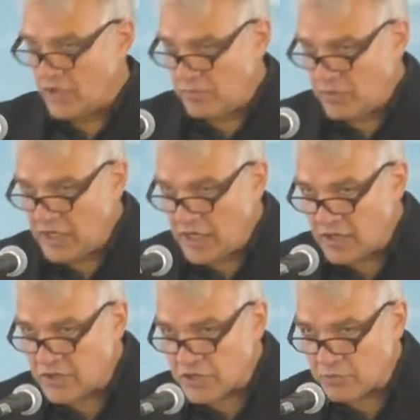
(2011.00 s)
then
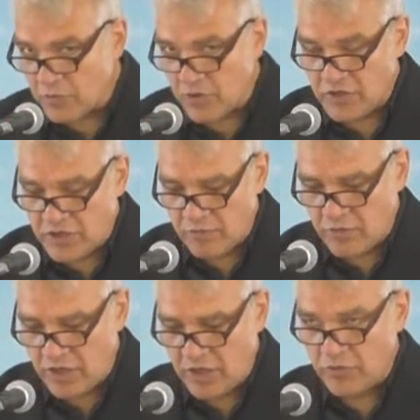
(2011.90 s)
begins to point
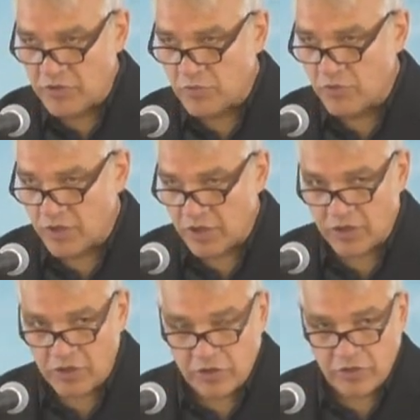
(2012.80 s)
Timothy, which we're going to
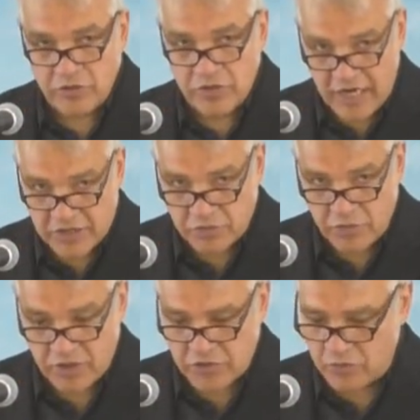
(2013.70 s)
conclude next
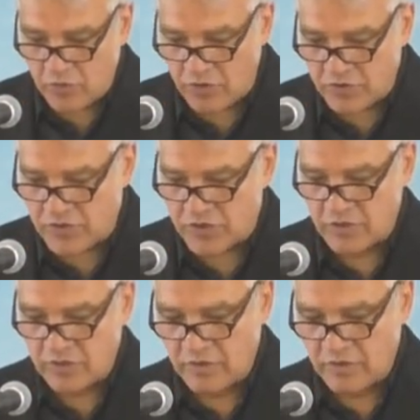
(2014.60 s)
week, towards